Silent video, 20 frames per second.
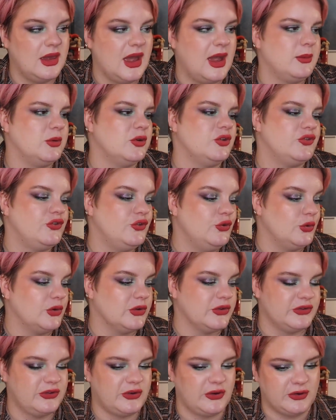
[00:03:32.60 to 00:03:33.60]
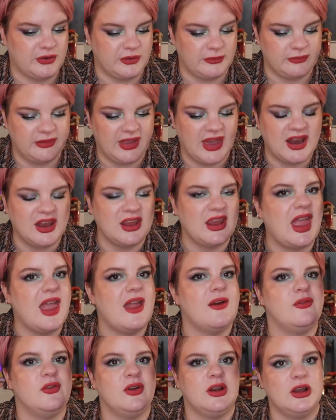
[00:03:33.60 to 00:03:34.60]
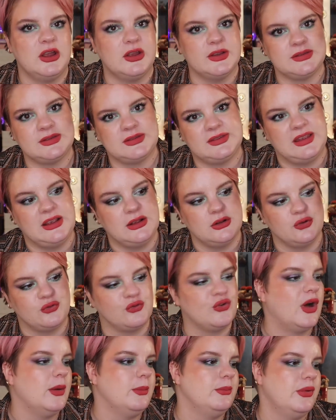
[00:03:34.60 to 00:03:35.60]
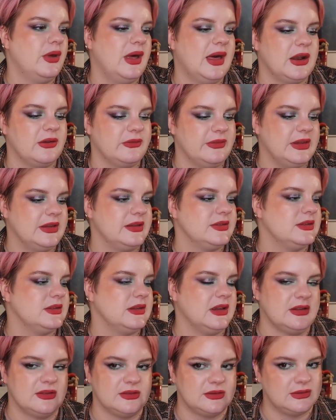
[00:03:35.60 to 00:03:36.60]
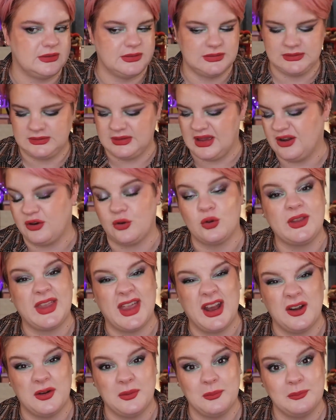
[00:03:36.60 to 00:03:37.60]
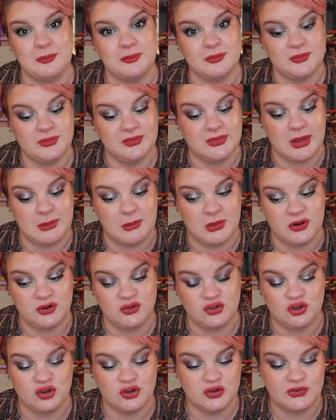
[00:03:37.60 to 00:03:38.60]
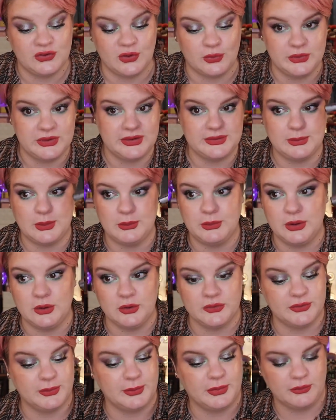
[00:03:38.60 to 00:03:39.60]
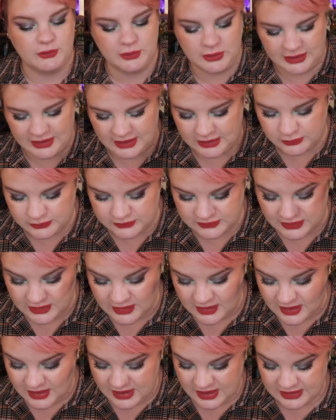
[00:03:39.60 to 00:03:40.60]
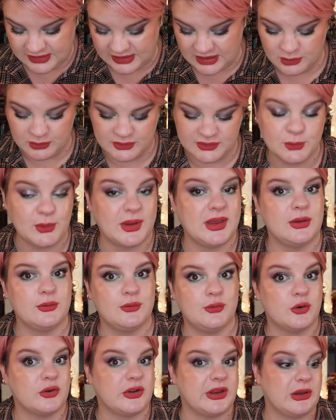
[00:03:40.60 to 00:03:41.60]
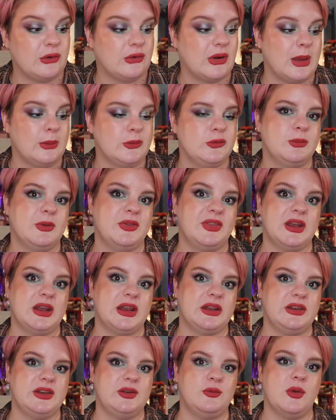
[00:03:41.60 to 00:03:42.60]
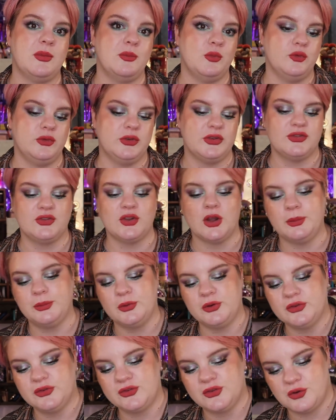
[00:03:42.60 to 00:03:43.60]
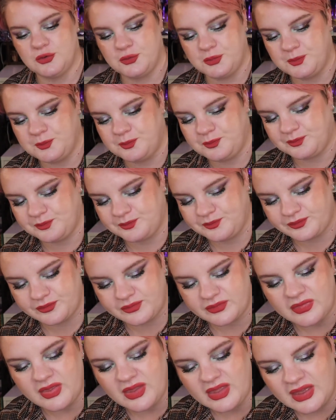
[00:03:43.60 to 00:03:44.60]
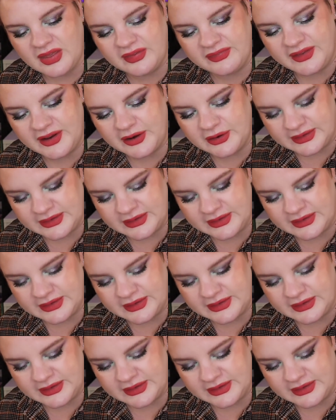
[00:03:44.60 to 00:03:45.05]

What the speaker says: I'm not too concerned of getting every last single drop out of this. I don't care that much. So this one will also be rolling out, and now it's weighing 14 grams, but then I did remove the stopper, so there